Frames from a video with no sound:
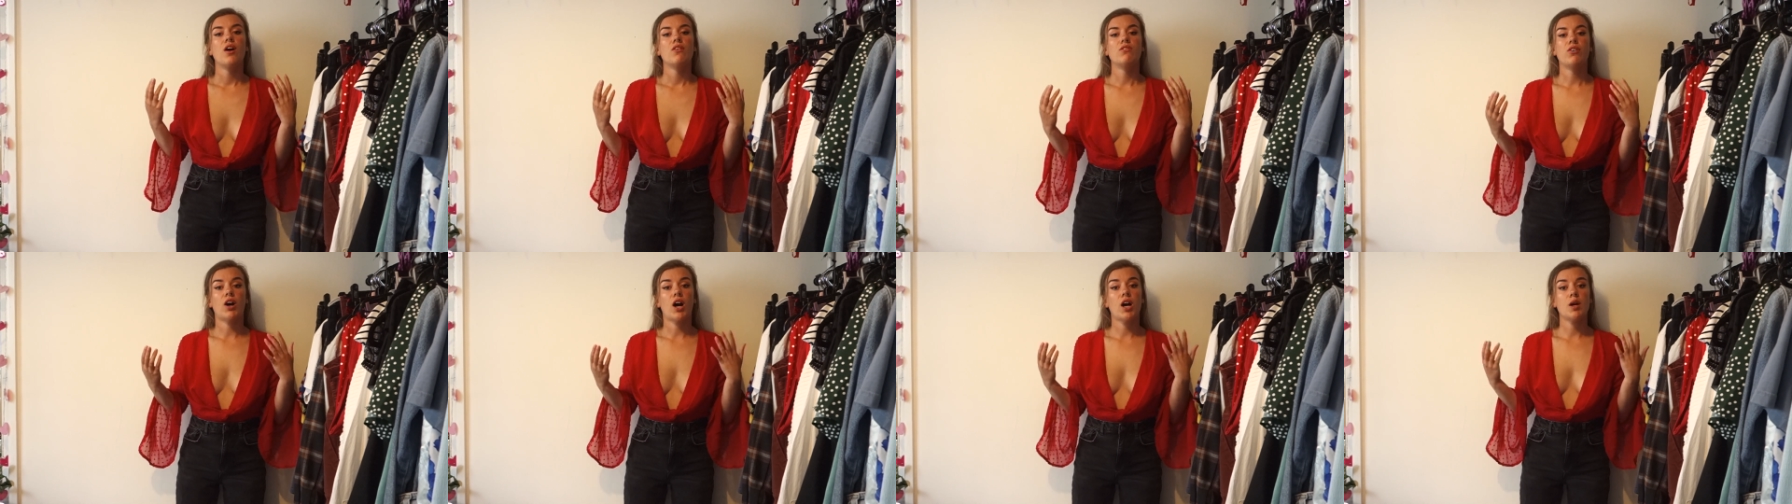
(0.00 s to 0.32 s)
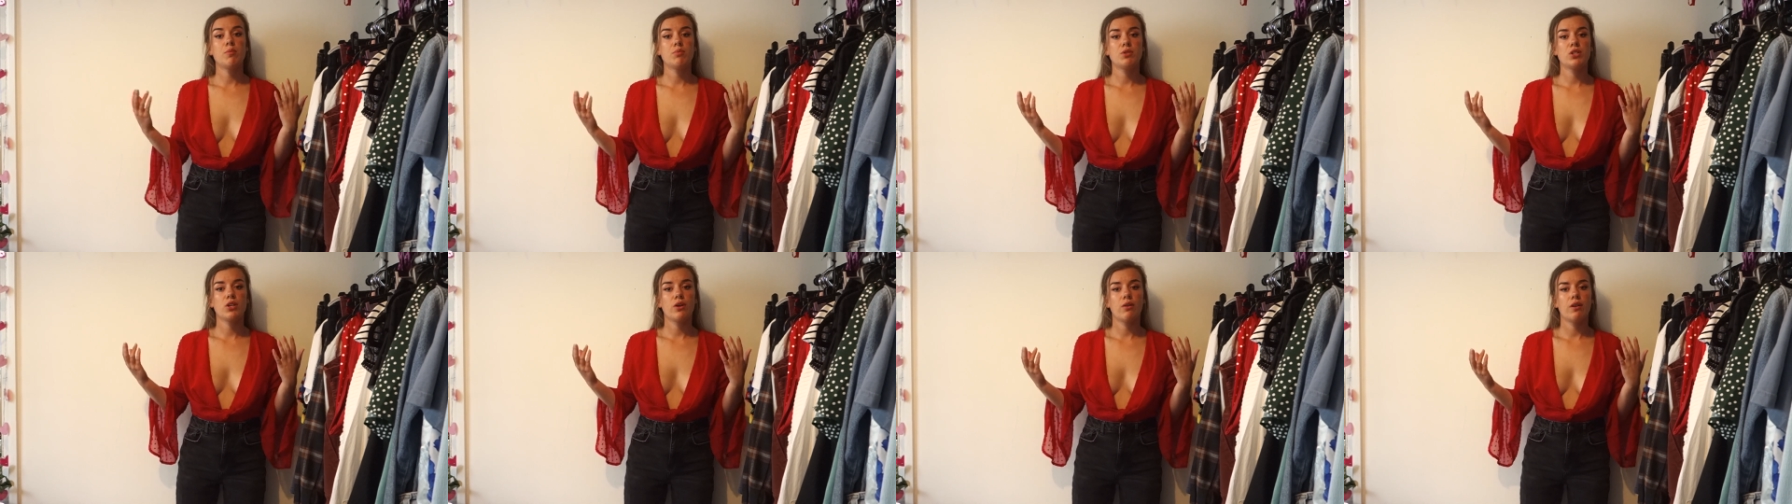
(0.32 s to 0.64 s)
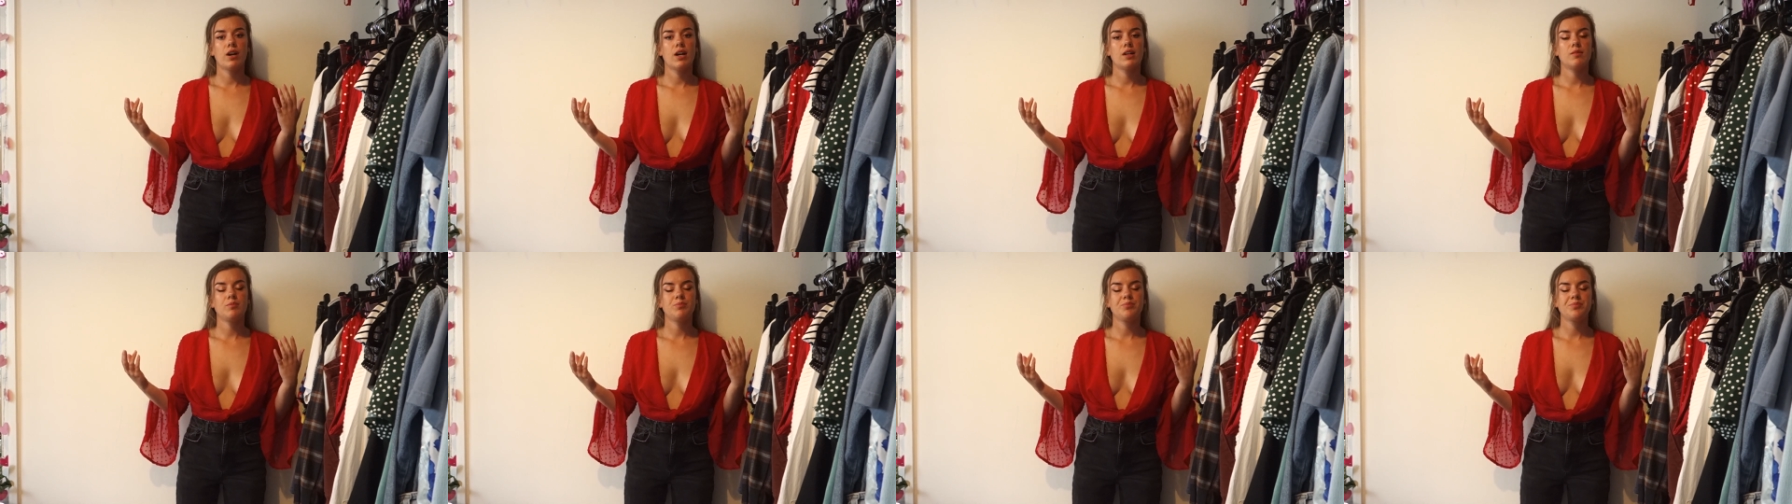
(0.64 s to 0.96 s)
vibe to
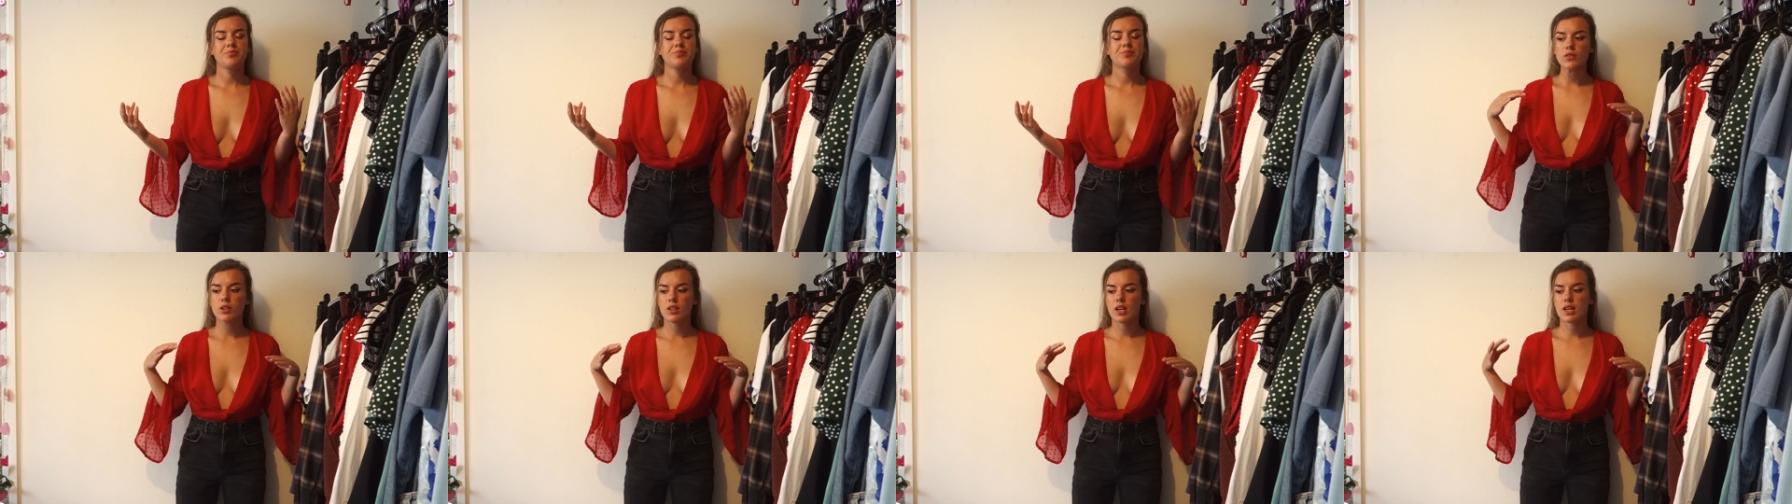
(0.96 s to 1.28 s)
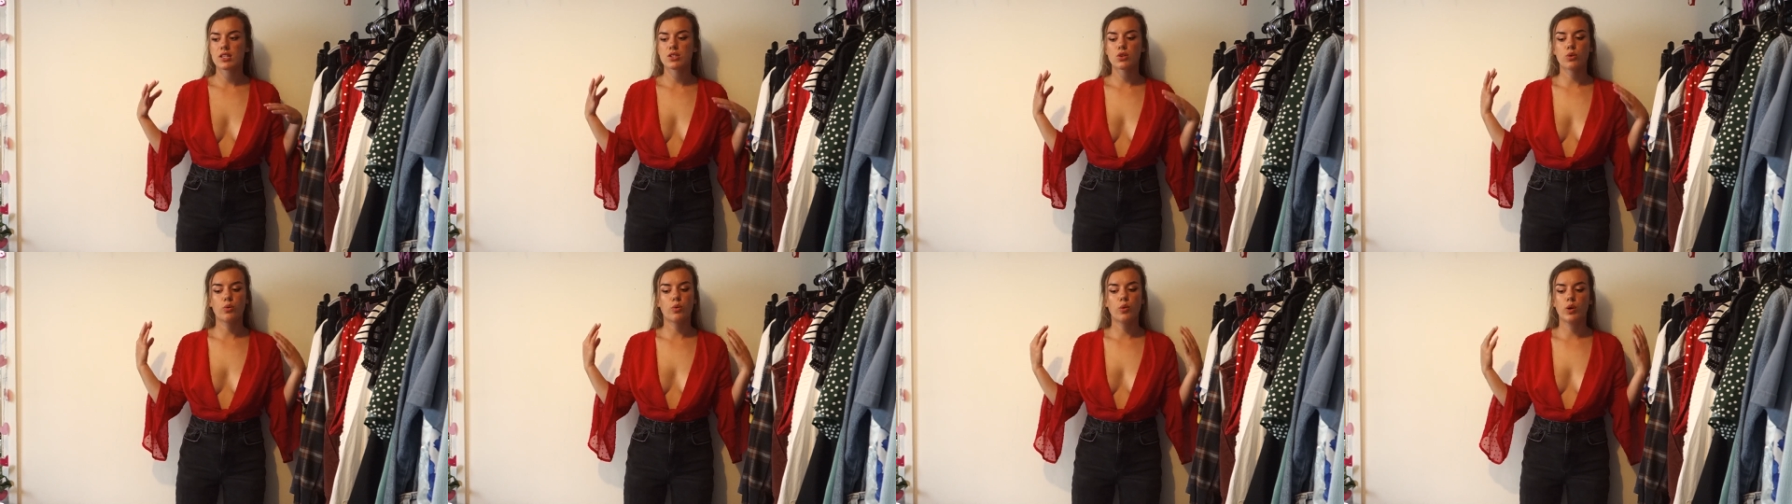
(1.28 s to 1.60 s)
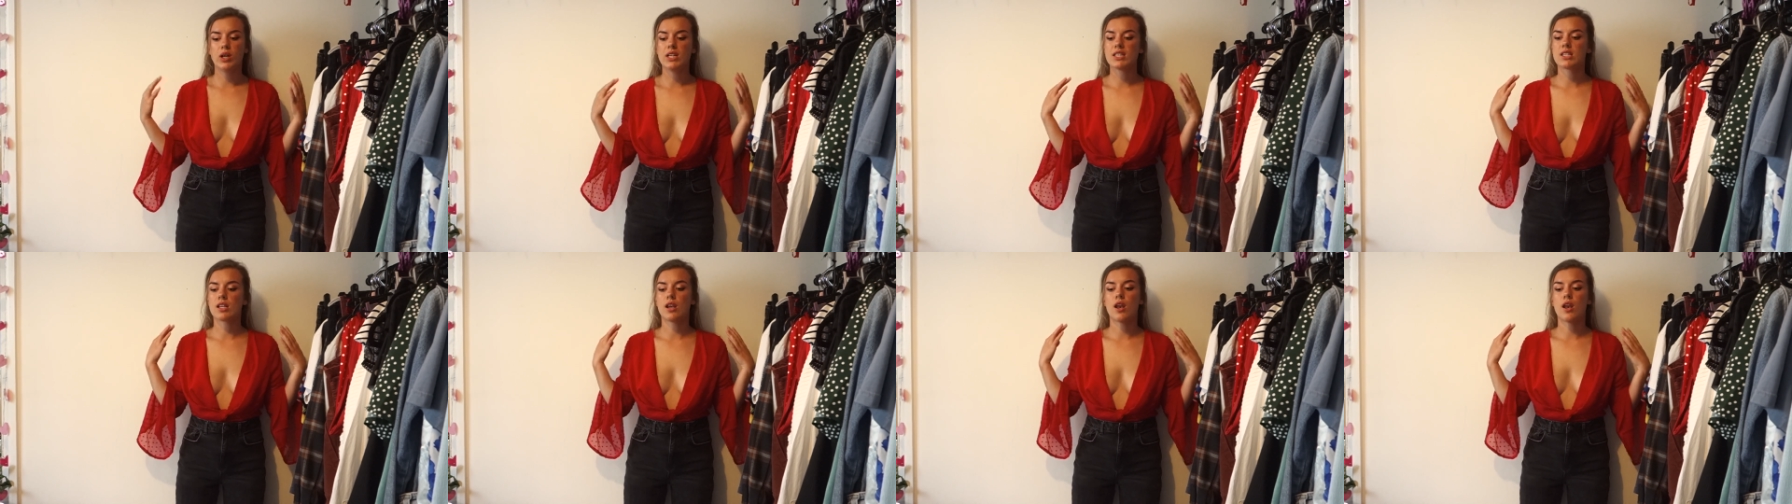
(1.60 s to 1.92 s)
it. There's always